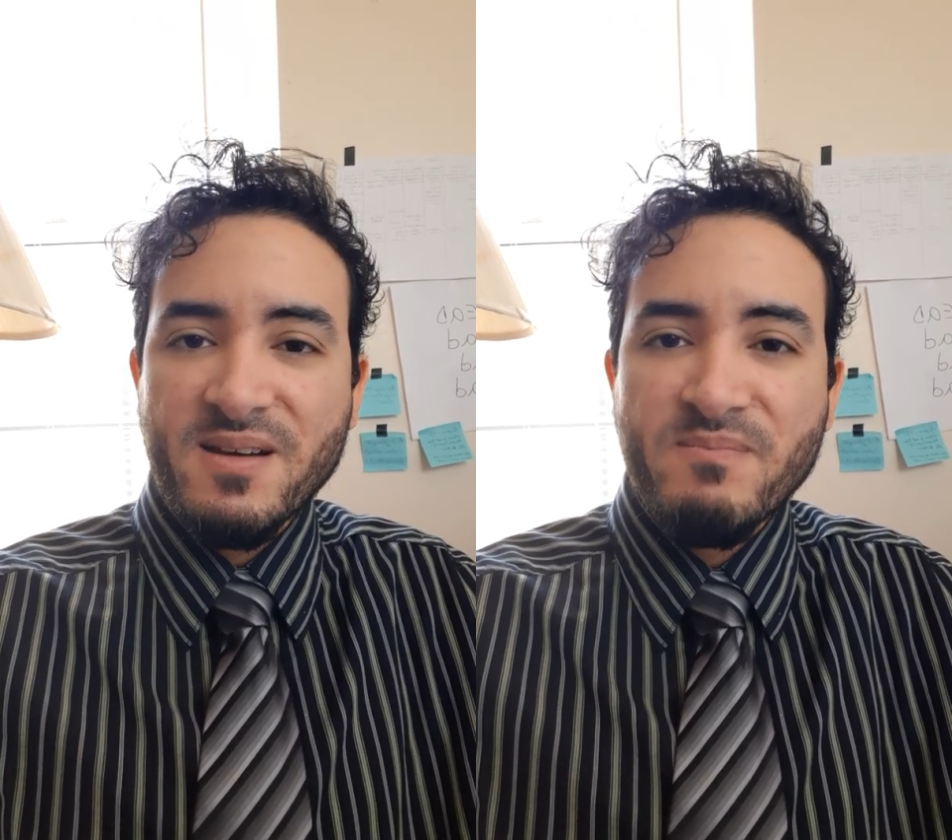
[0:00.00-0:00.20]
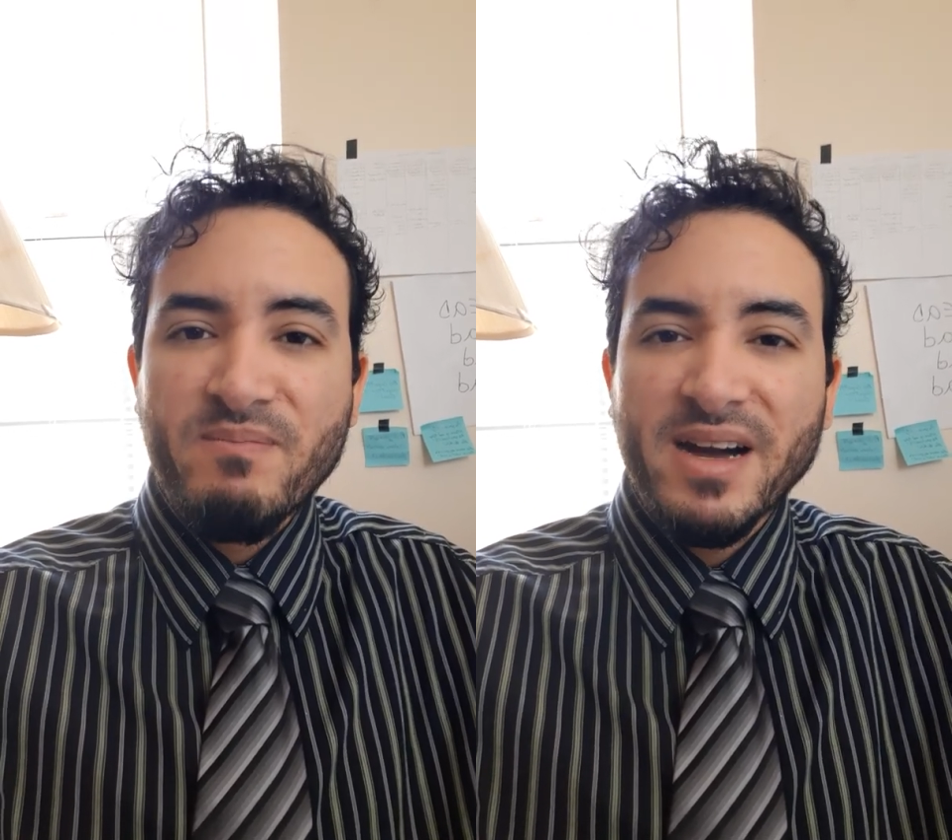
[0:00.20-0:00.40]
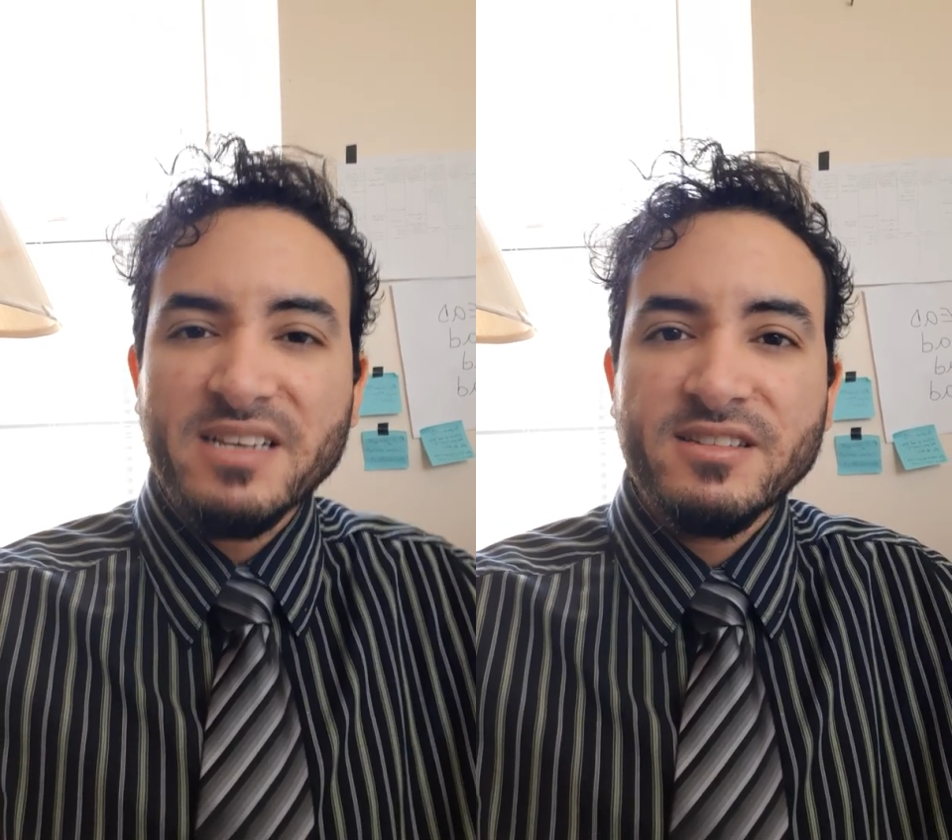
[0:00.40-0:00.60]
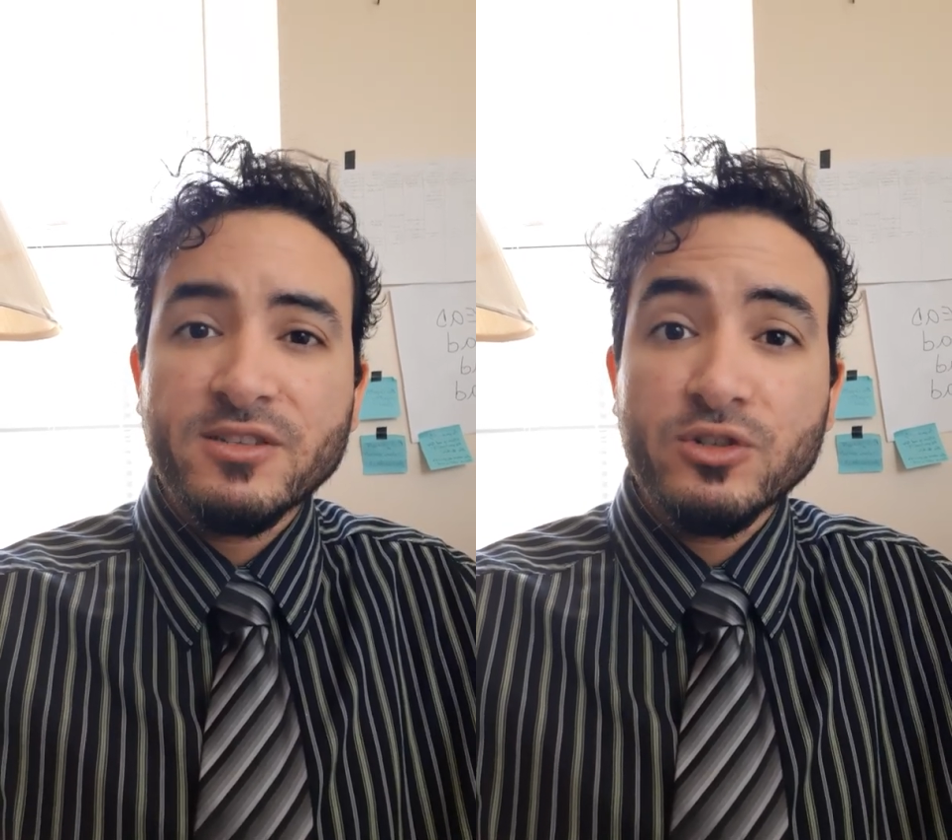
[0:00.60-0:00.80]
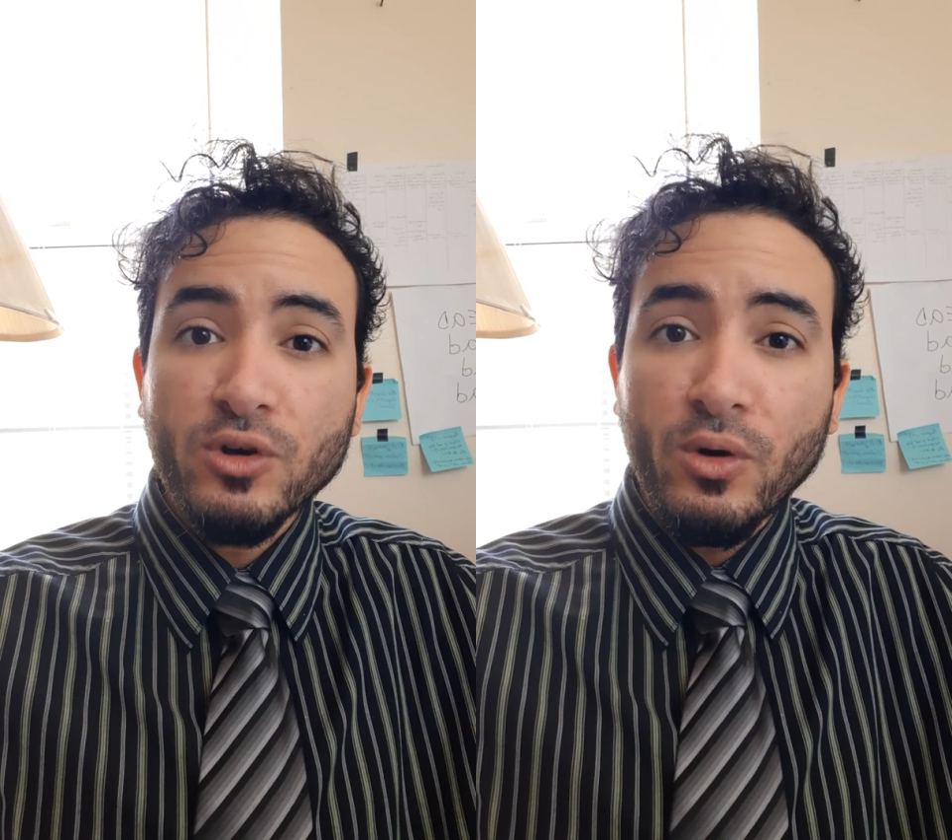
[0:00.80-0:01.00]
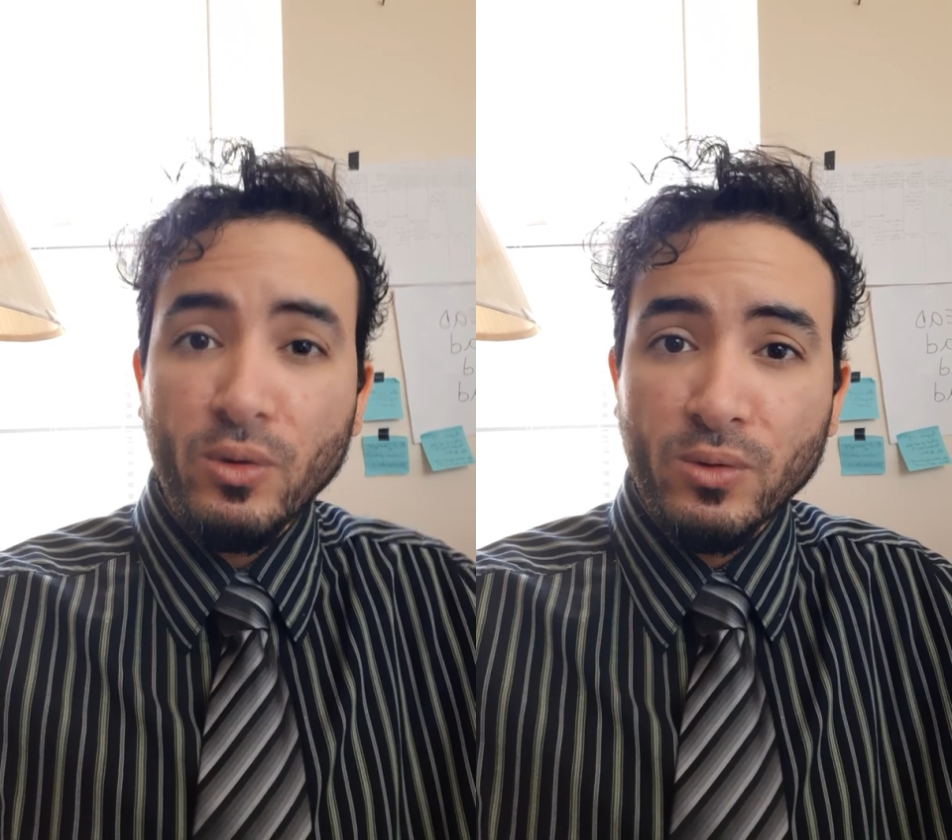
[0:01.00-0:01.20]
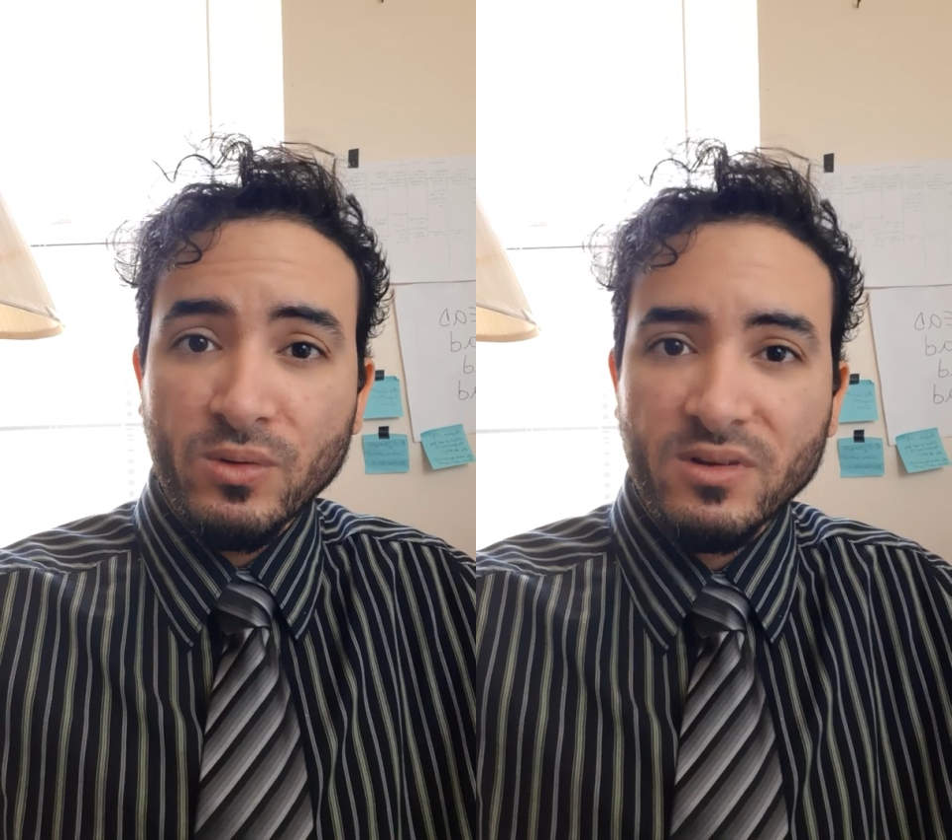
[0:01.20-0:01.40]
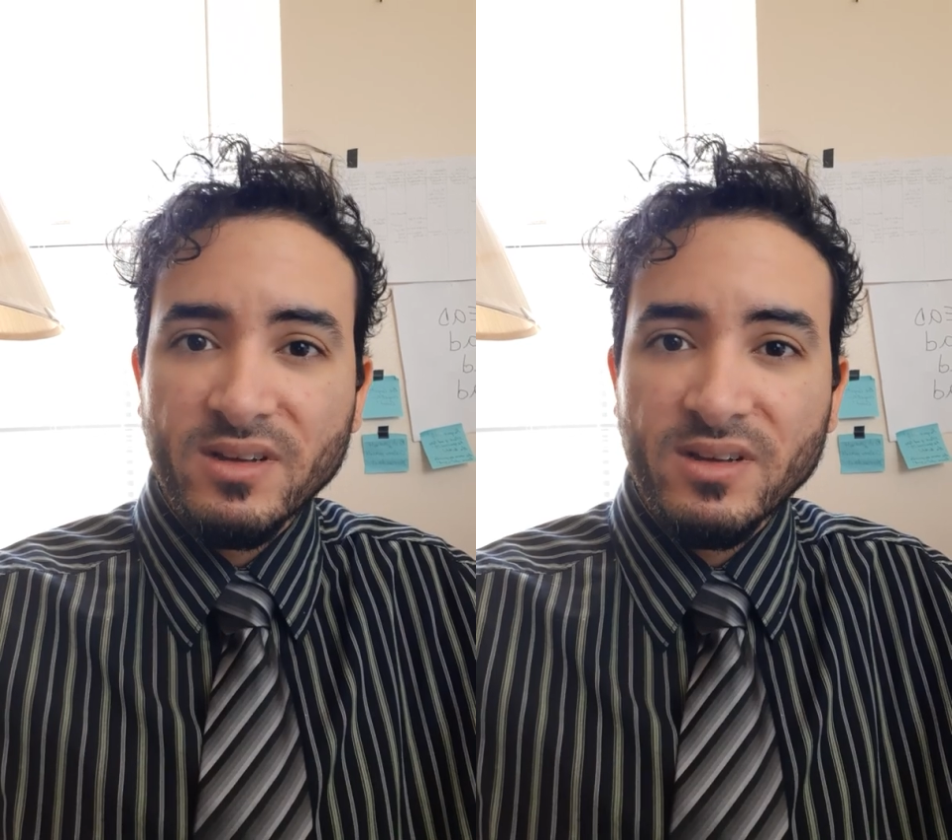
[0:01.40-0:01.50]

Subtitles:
my soul